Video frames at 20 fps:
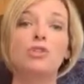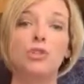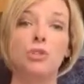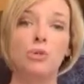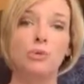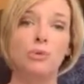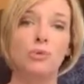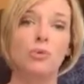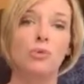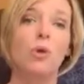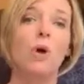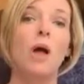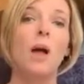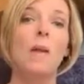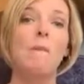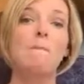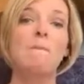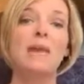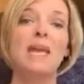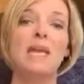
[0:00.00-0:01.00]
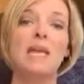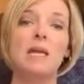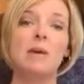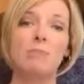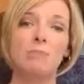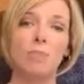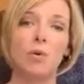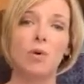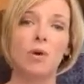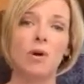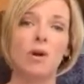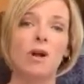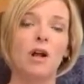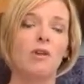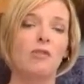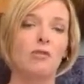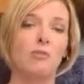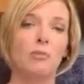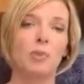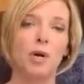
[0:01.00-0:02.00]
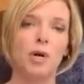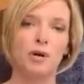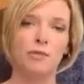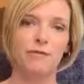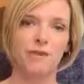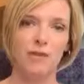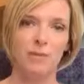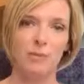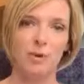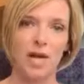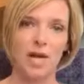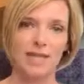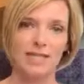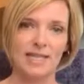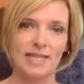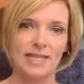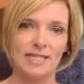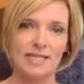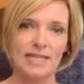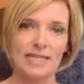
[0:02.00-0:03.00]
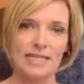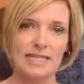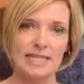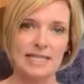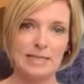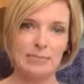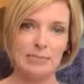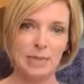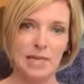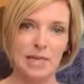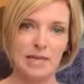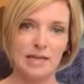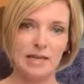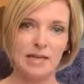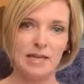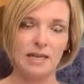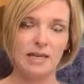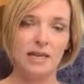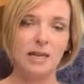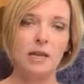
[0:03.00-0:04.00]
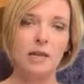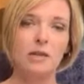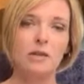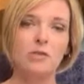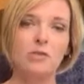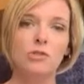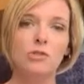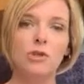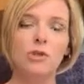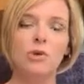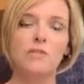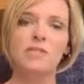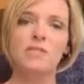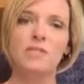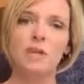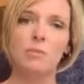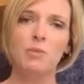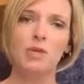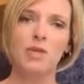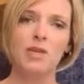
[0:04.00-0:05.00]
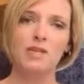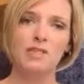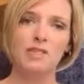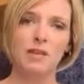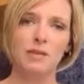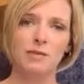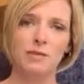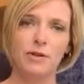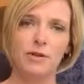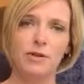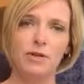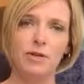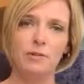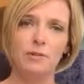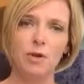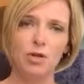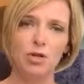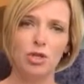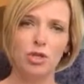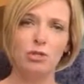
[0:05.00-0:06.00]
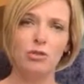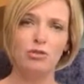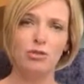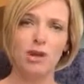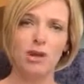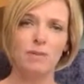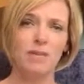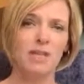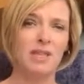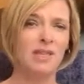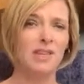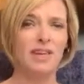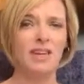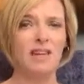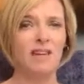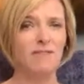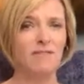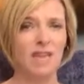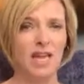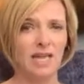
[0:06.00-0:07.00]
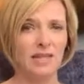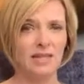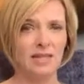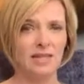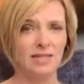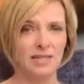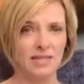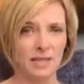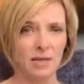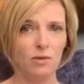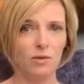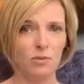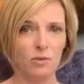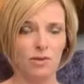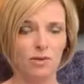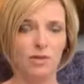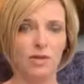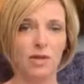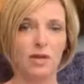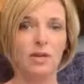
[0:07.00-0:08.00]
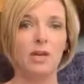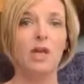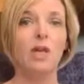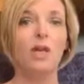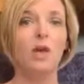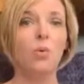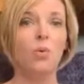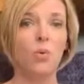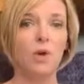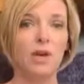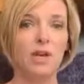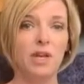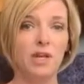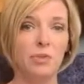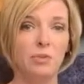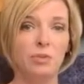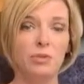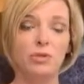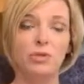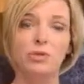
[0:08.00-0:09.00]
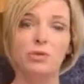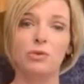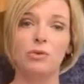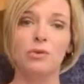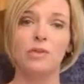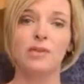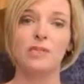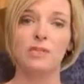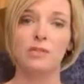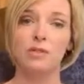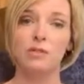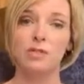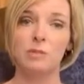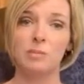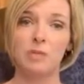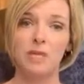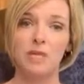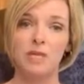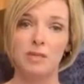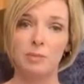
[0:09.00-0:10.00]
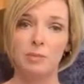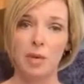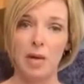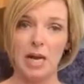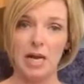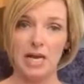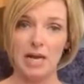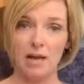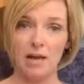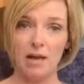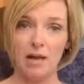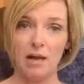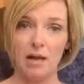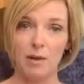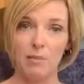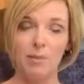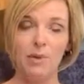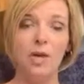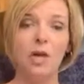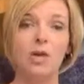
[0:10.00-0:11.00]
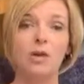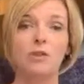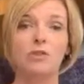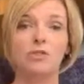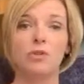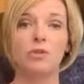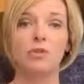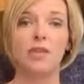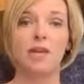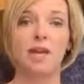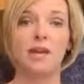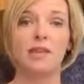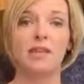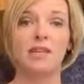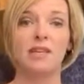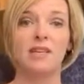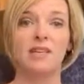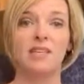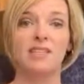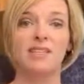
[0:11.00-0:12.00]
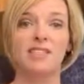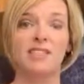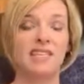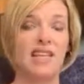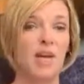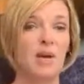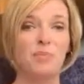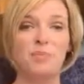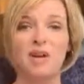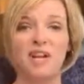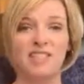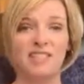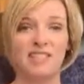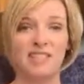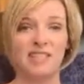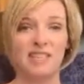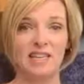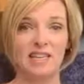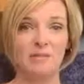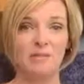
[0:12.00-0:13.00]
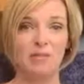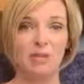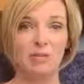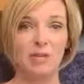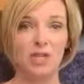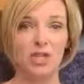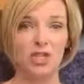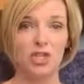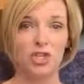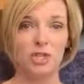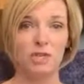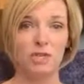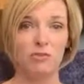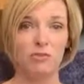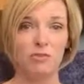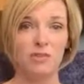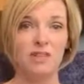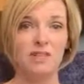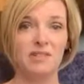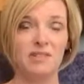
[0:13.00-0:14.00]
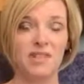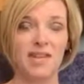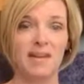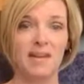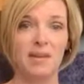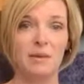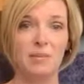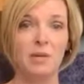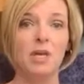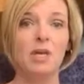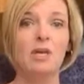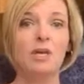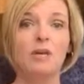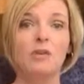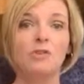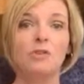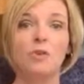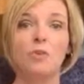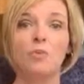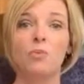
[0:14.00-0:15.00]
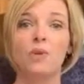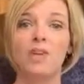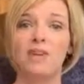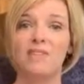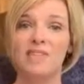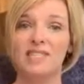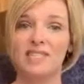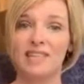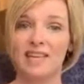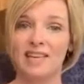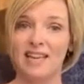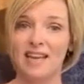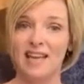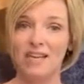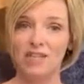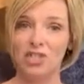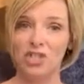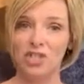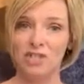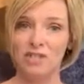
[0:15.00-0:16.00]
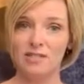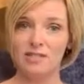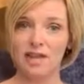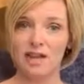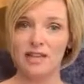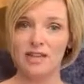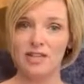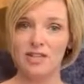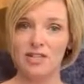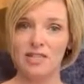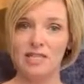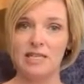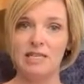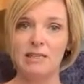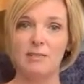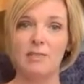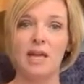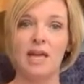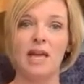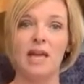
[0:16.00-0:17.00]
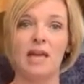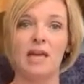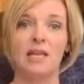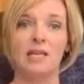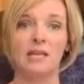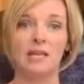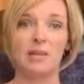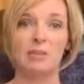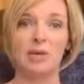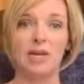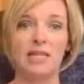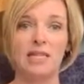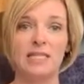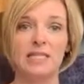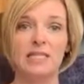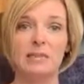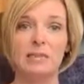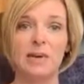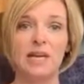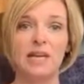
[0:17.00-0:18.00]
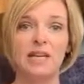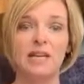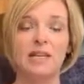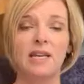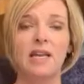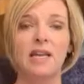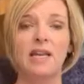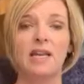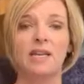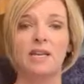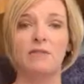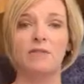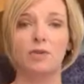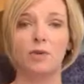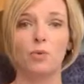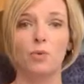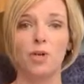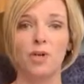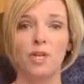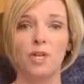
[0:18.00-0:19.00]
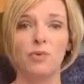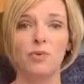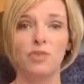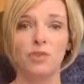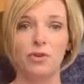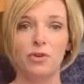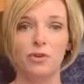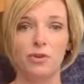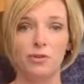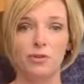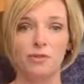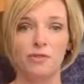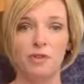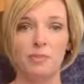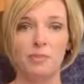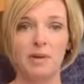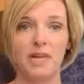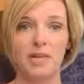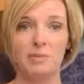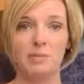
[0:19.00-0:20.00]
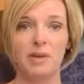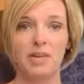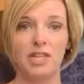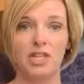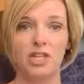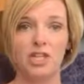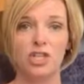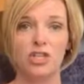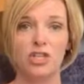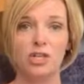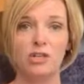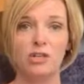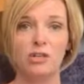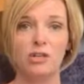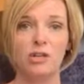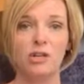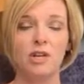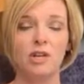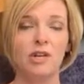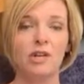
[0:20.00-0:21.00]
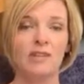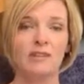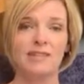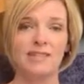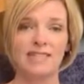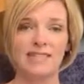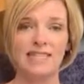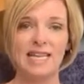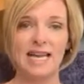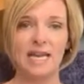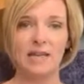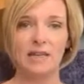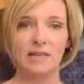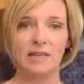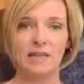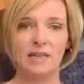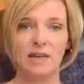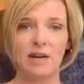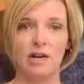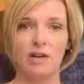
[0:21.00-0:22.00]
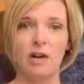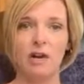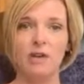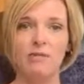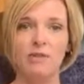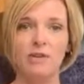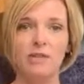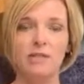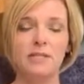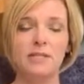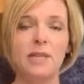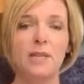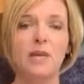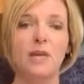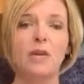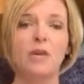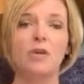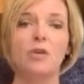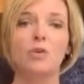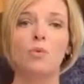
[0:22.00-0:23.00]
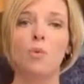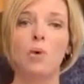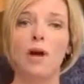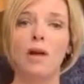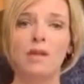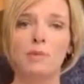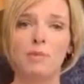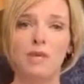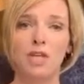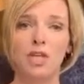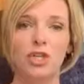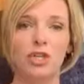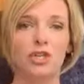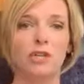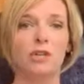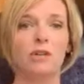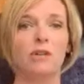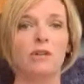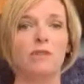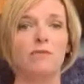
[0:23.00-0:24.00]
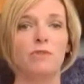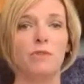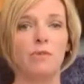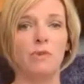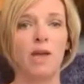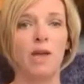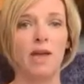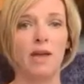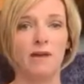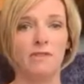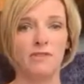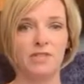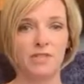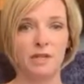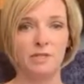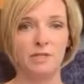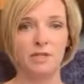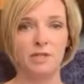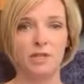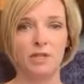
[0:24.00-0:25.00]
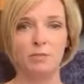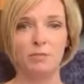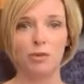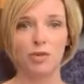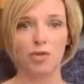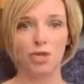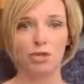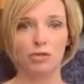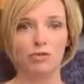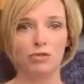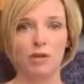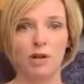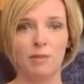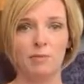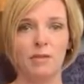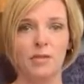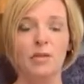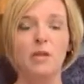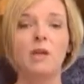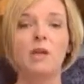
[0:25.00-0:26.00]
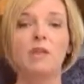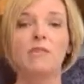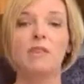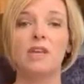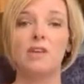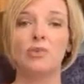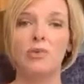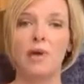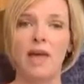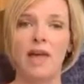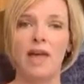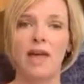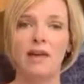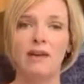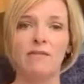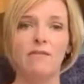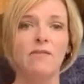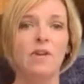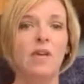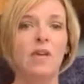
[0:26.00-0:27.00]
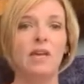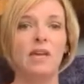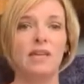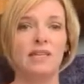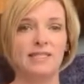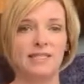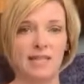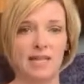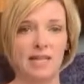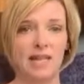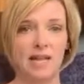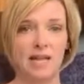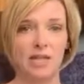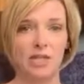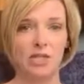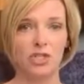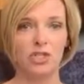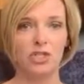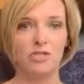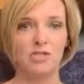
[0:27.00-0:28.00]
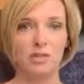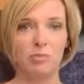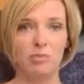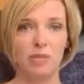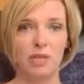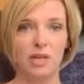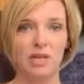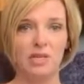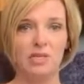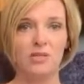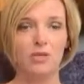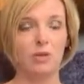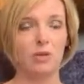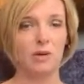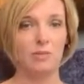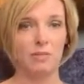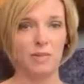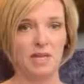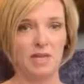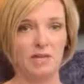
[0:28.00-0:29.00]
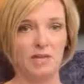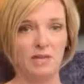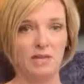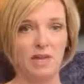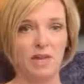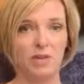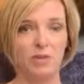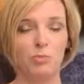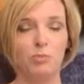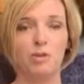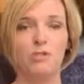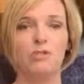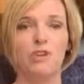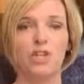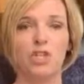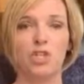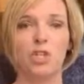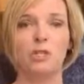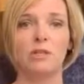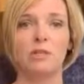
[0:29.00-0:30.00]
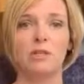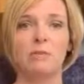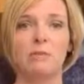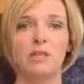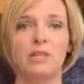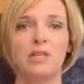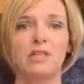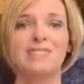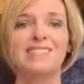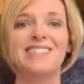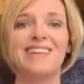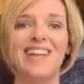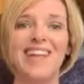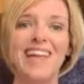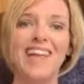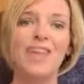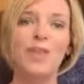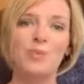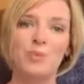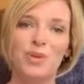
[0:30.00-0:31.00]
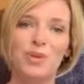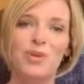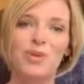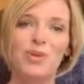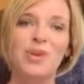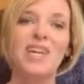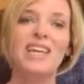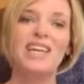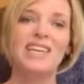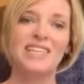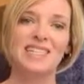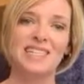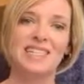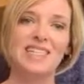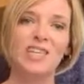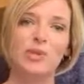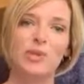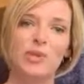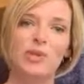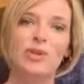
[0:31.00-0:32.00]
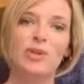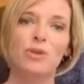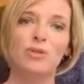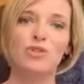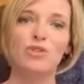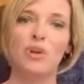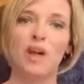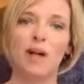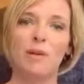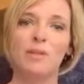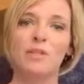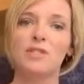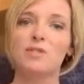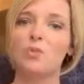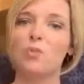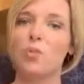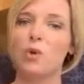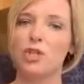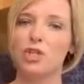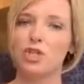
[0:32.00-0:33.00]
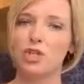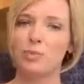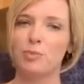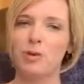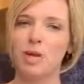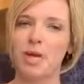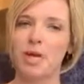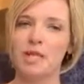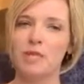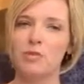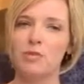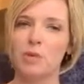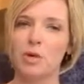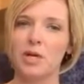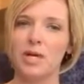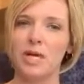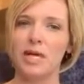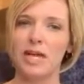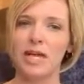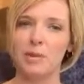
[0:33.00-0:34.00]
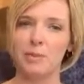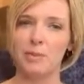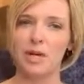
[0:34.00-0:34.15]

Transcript: to make more of perfect processing speed. So if someone has suffered an emotional trauma and they have not yet dealt with it, what it will do is it'll speed the brain up so that it's now processing information in real time. So we have a psychologist on our team at Leigh Brain and Spine. And if you're working with a neurofeedback practitioner that's not in our office, you want to make sure if you have suffered an emotional trauma that you have a psychologist in place or a mental health professional in place to help you deal with those traumas once your brain is working at